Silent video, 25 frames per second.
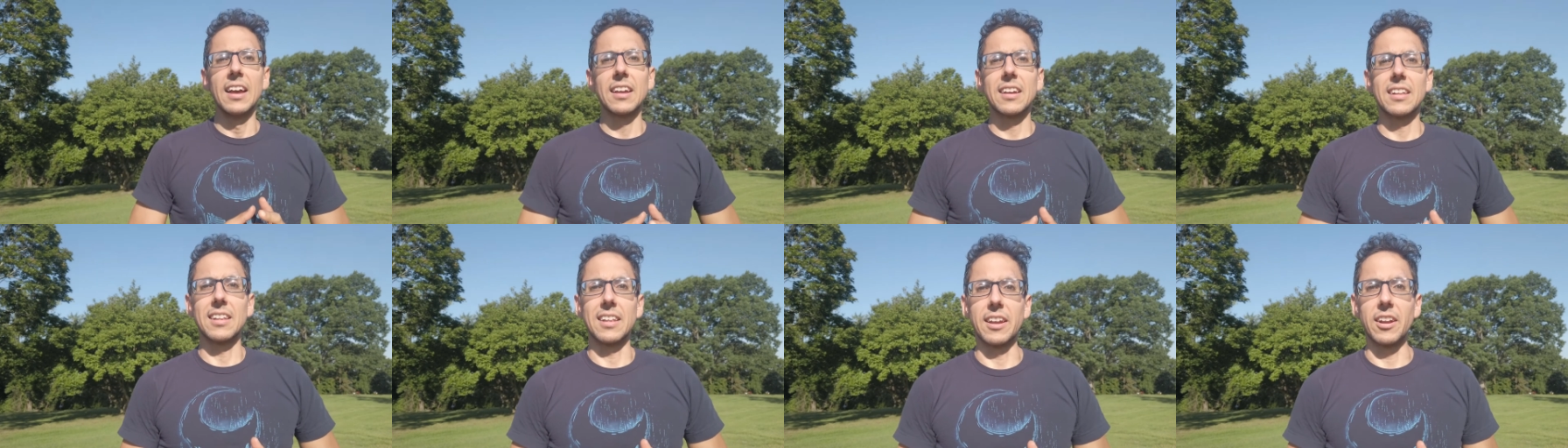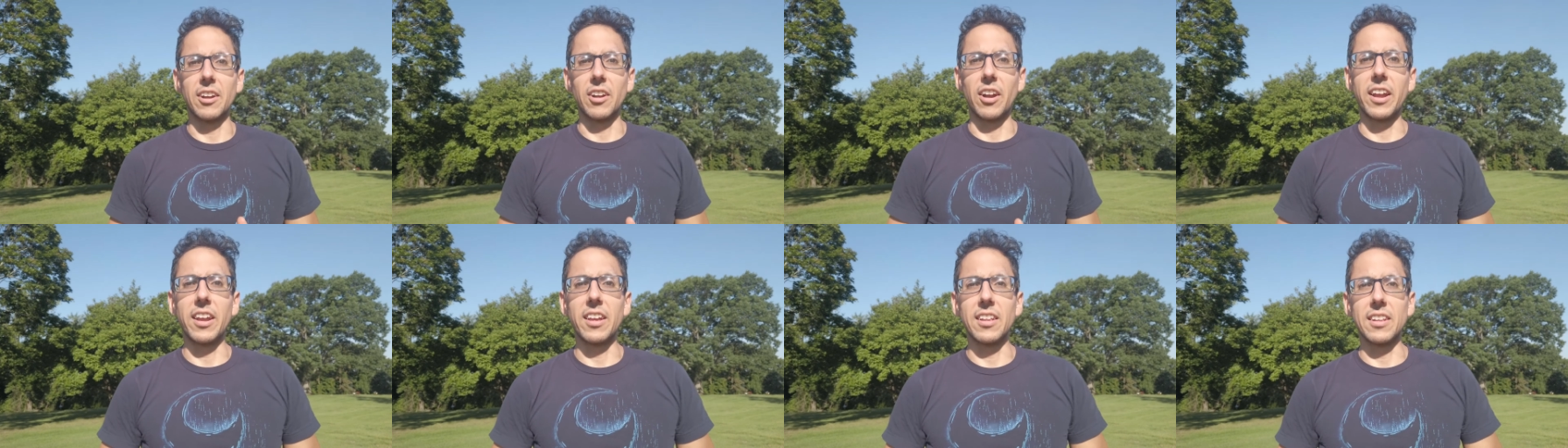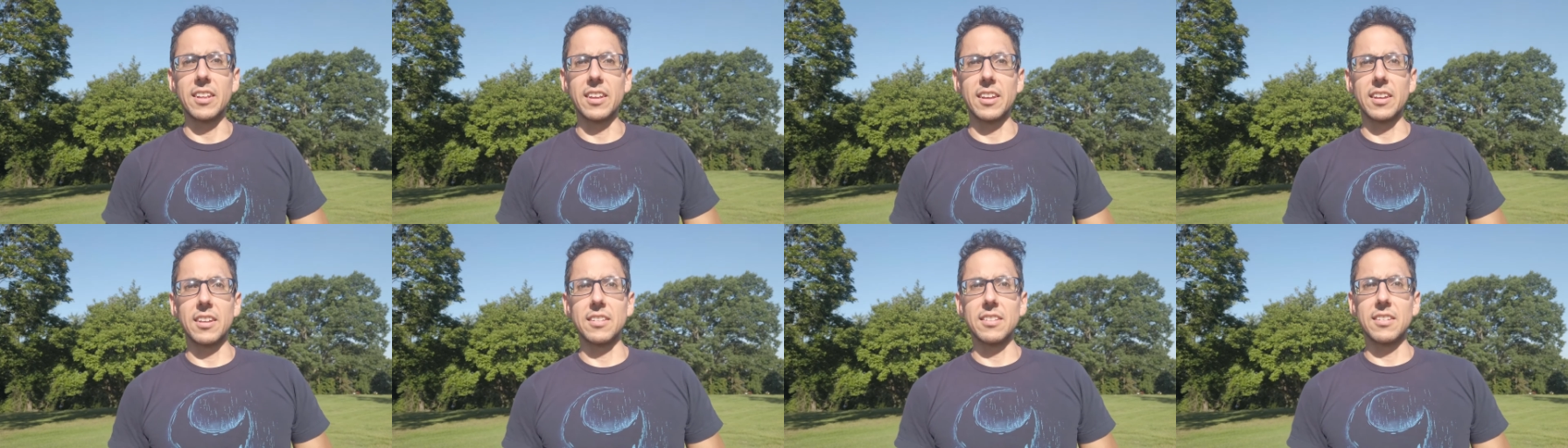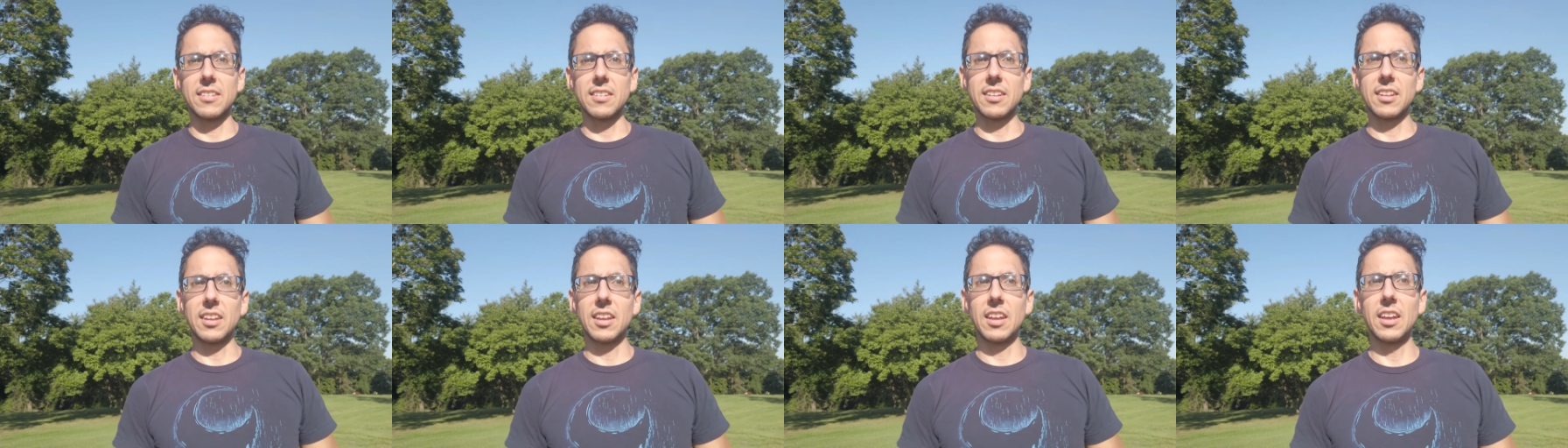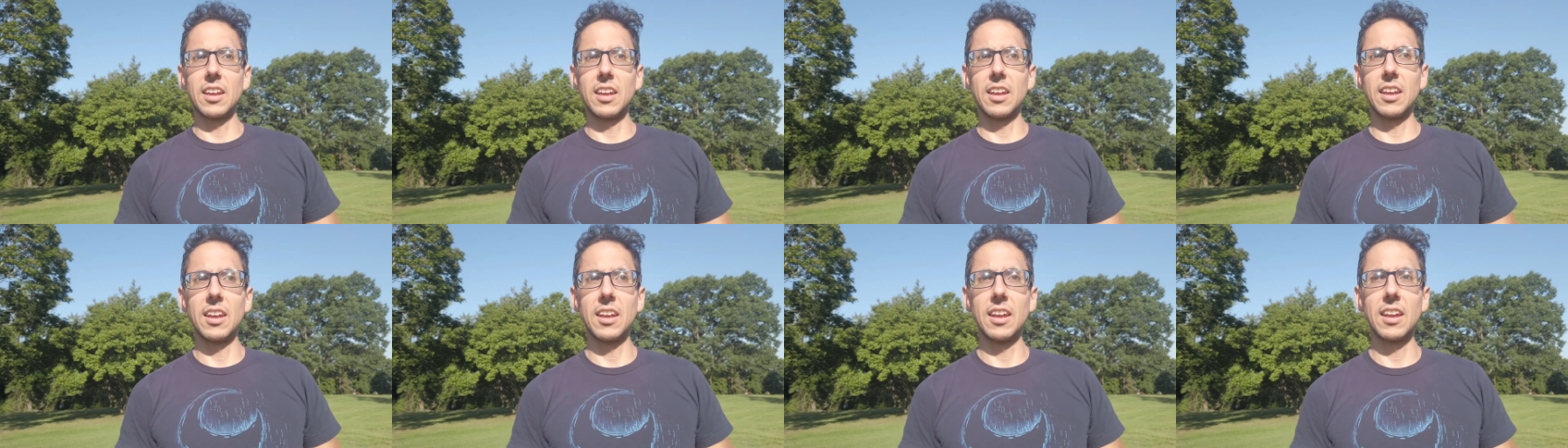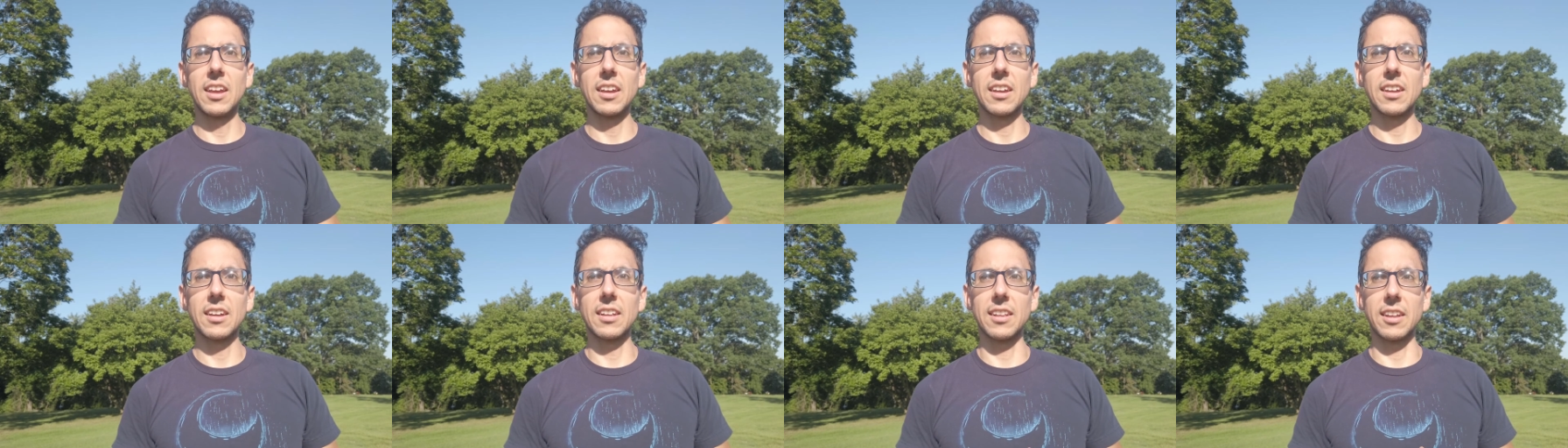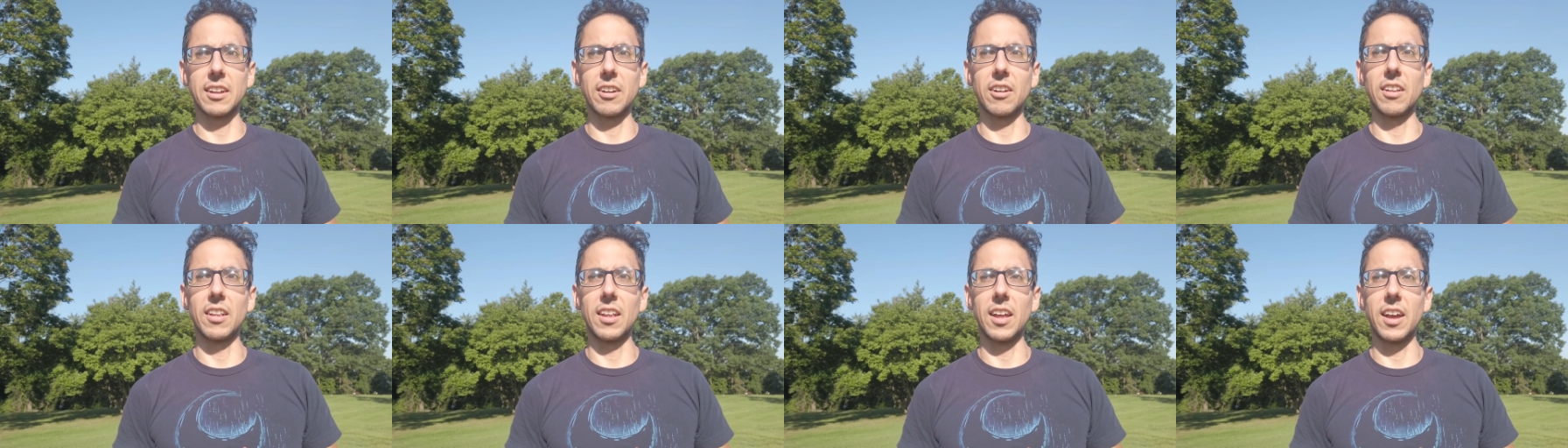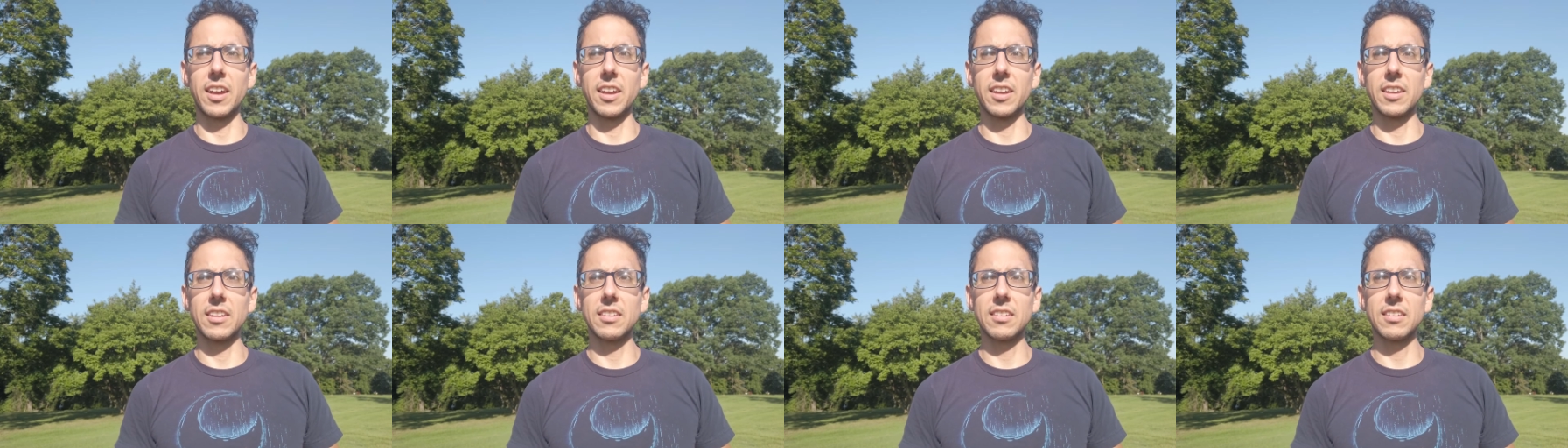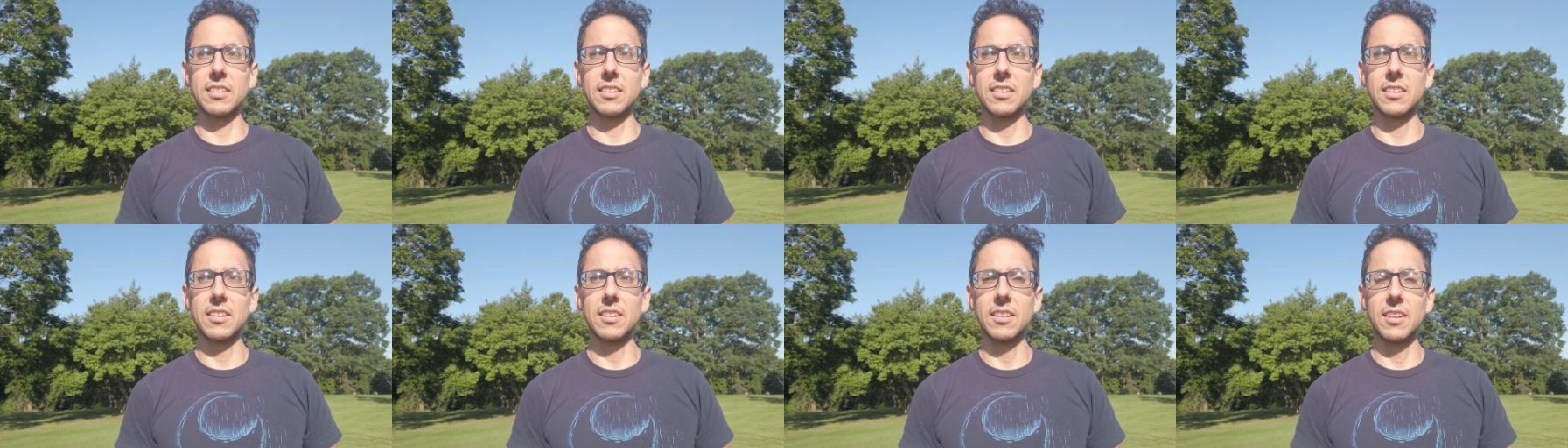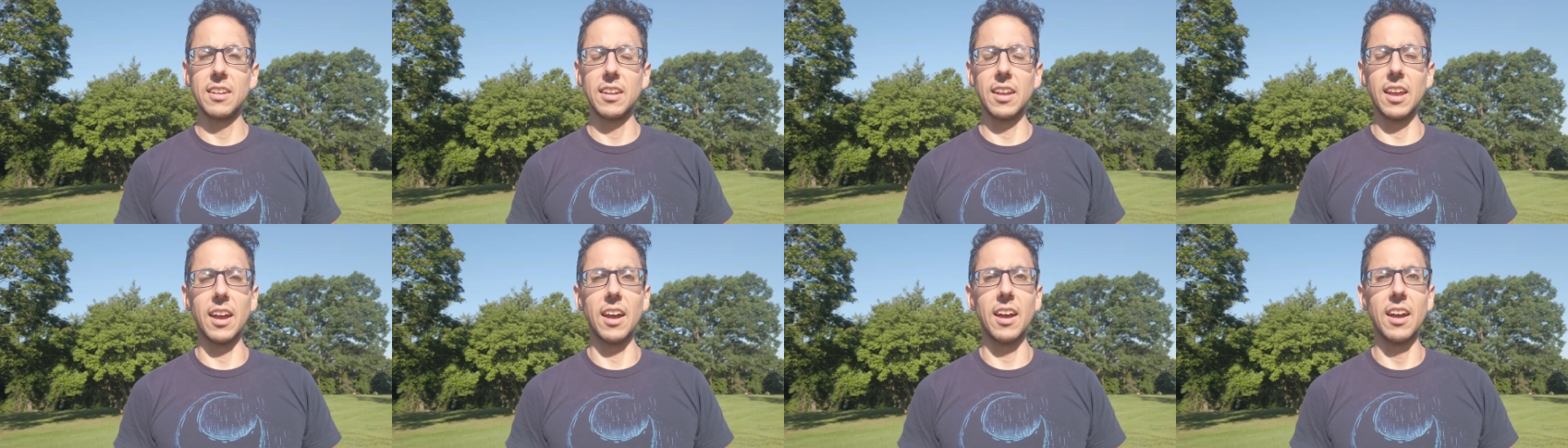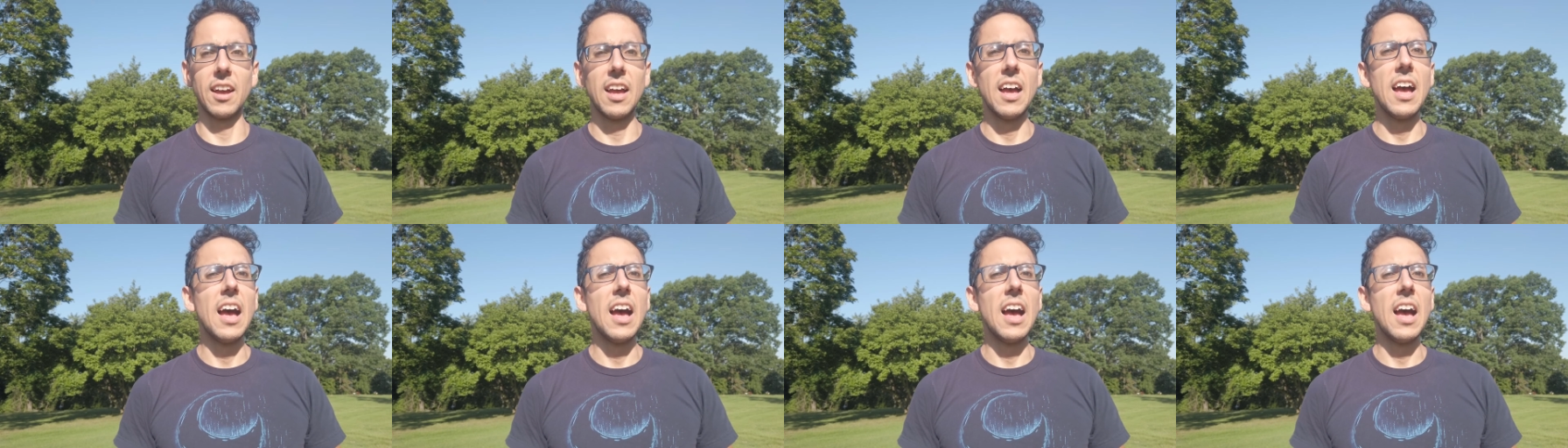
Clairalience, Clairalience. Yeah.